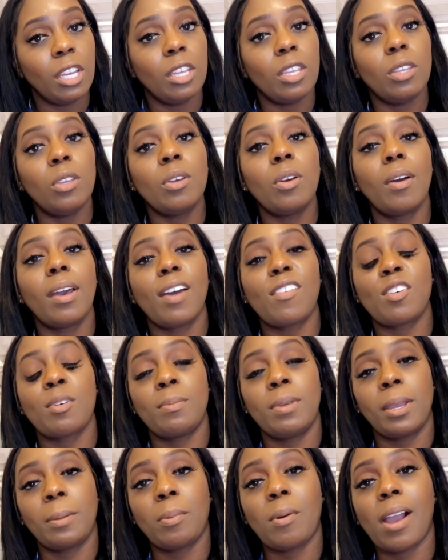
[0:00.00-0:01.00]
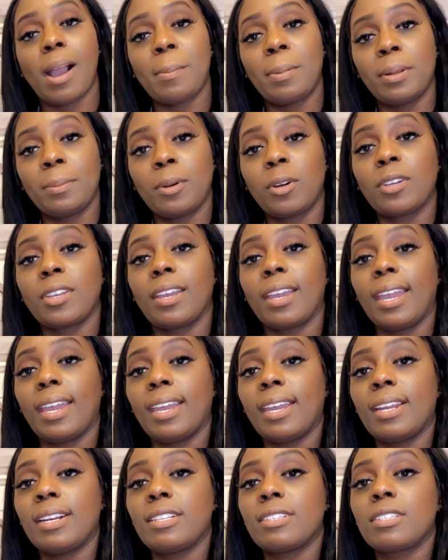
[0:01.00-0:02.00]
you're going to have a big problem on your
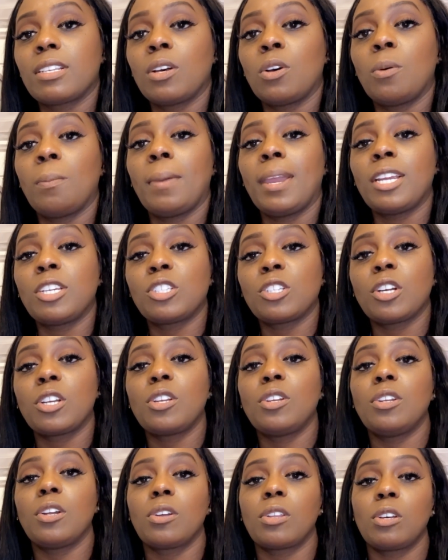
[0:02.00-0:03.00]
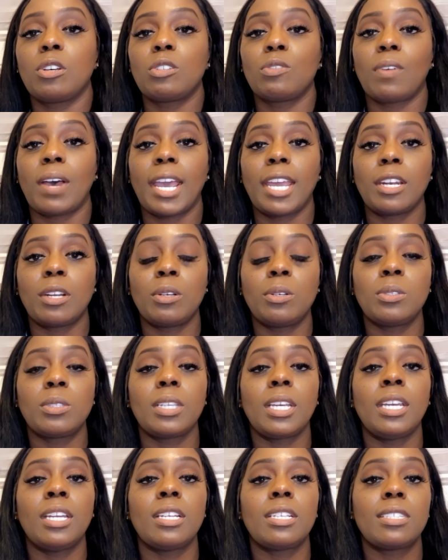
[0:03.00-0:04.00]
hands. So make sure you know those vitals
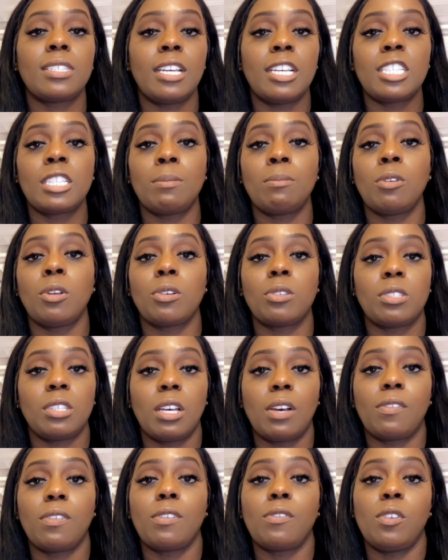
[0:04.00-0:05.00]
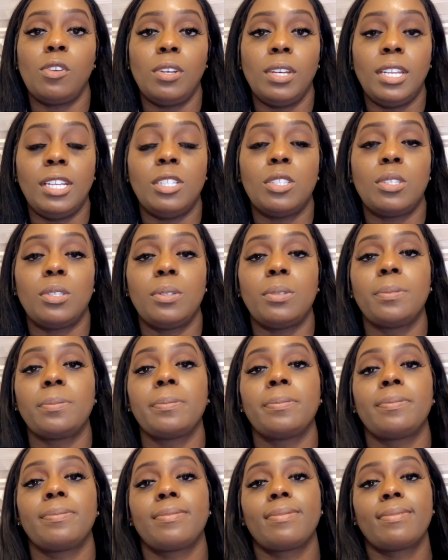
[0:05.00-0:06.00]
and assess them yourself if you need to.
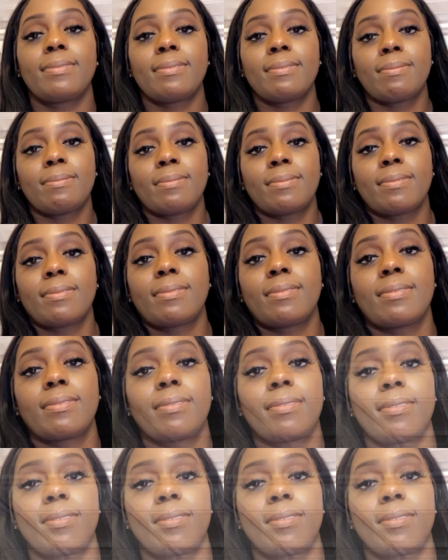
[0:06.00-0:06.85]
Another